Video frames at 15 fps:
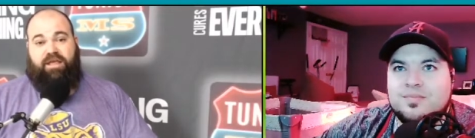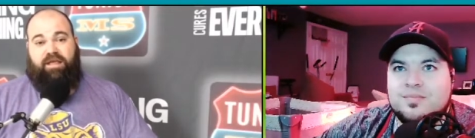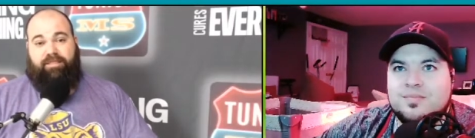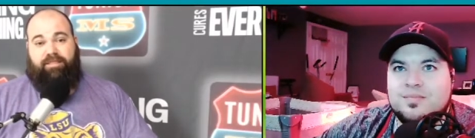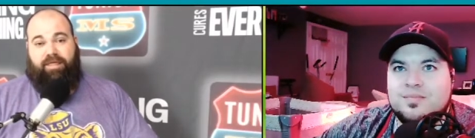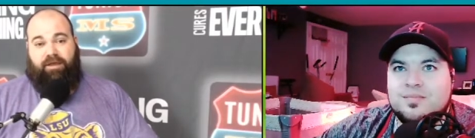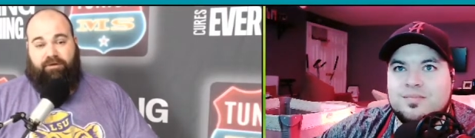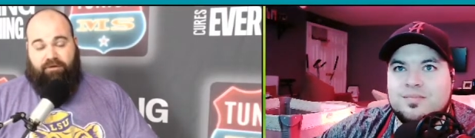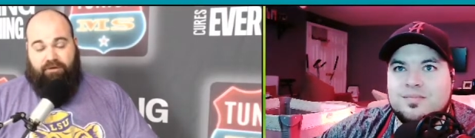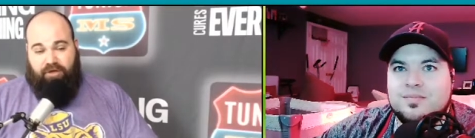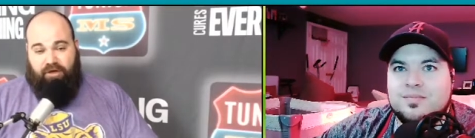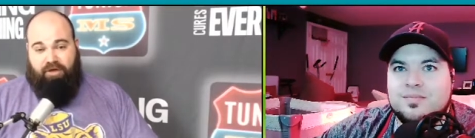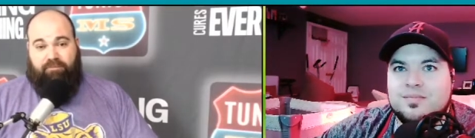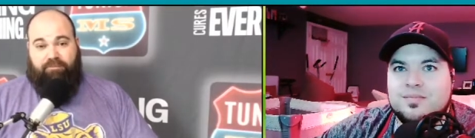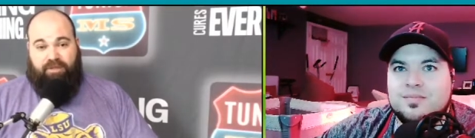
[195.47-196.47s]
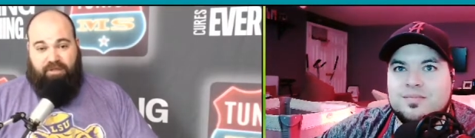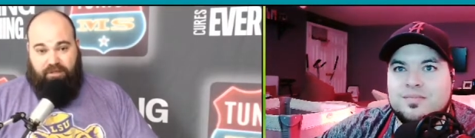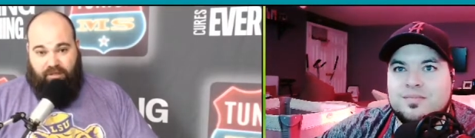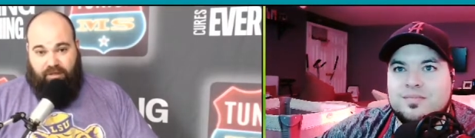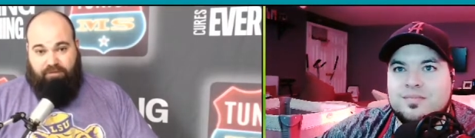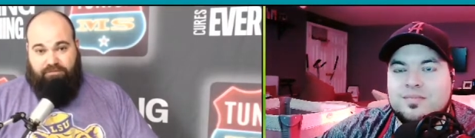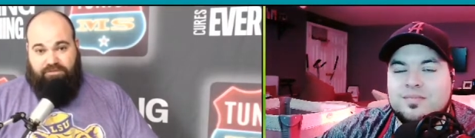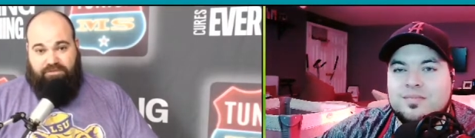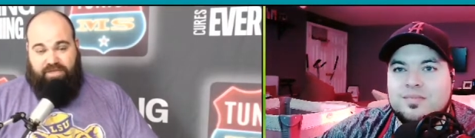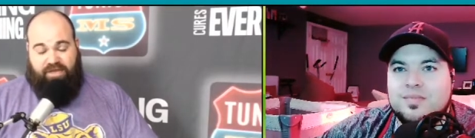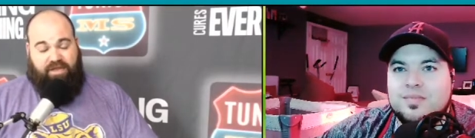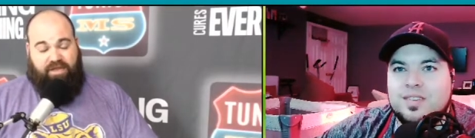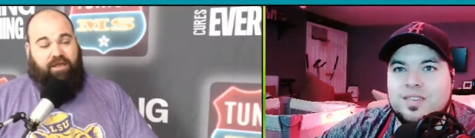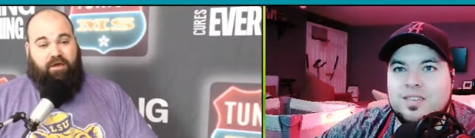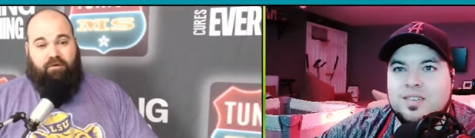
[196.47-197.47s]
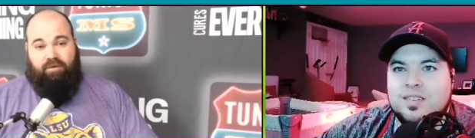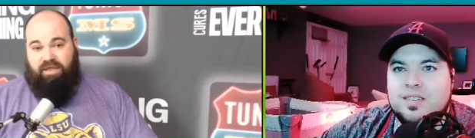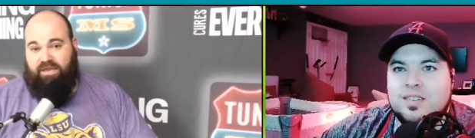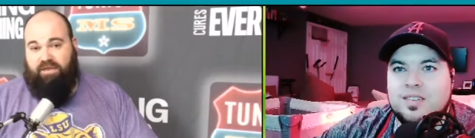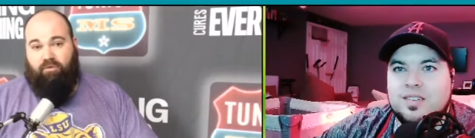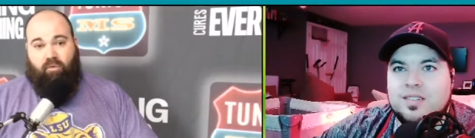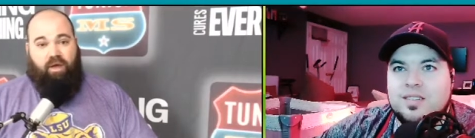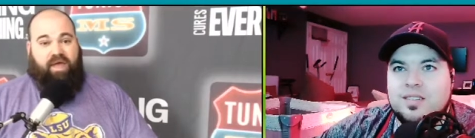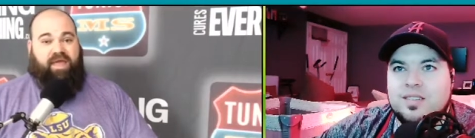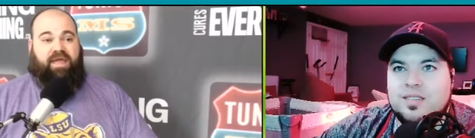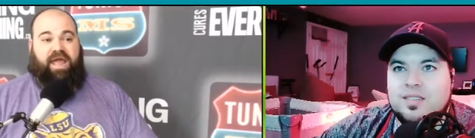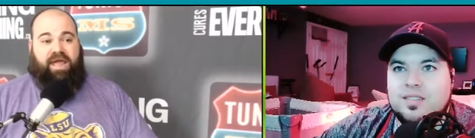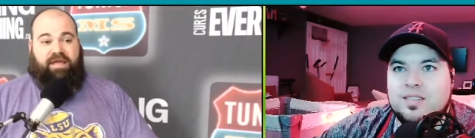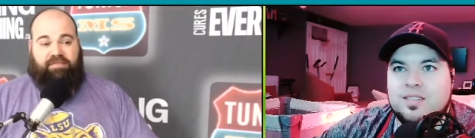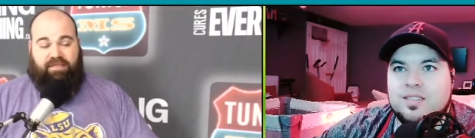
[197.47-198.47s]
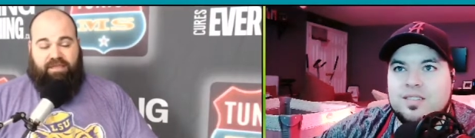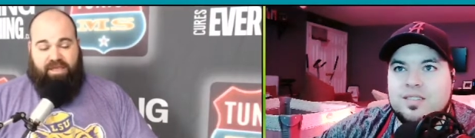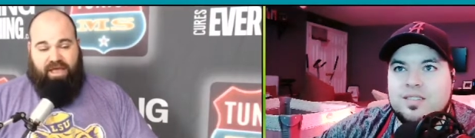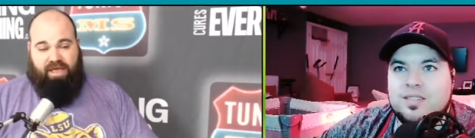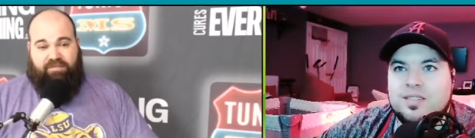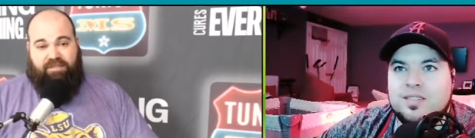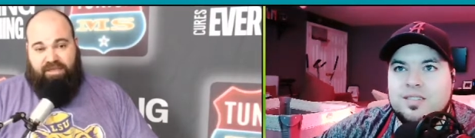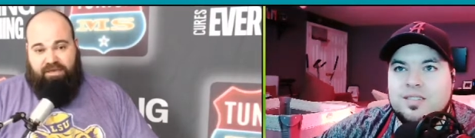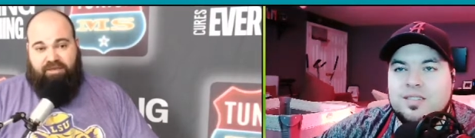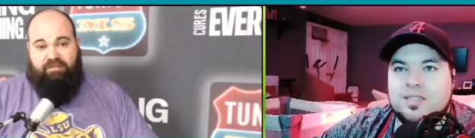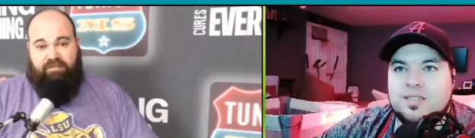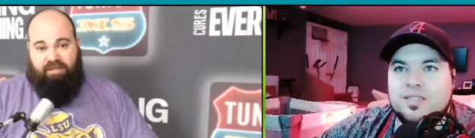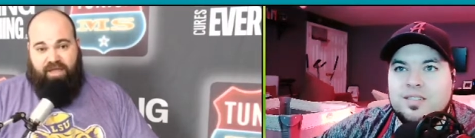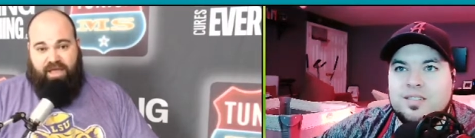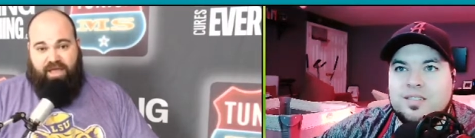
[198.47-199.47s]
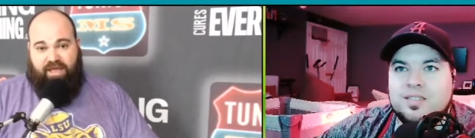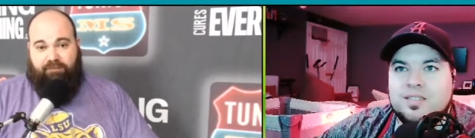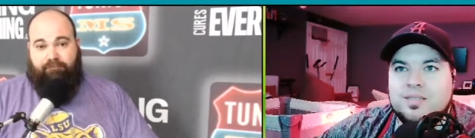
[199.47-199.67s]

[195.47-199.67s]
Speaker 1: that are gonna be close. They could go any way at the at the end of the game.